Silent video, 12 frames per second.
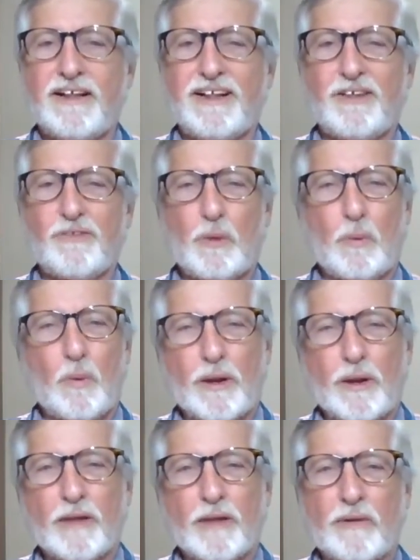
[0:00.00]
If you're
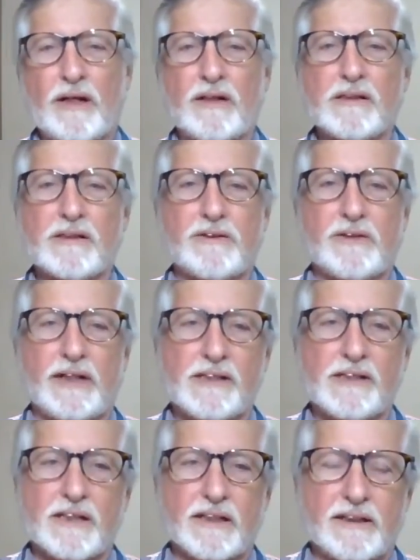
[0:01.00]
working parents and you
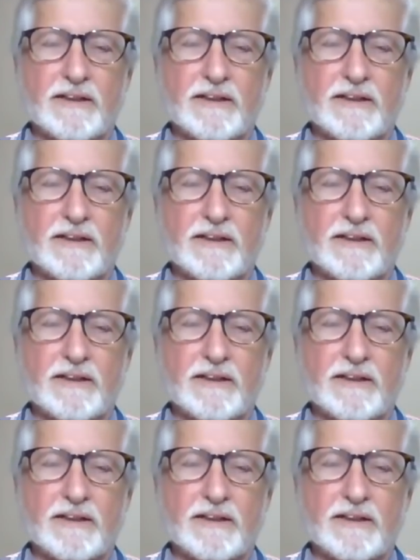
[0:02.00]
can't send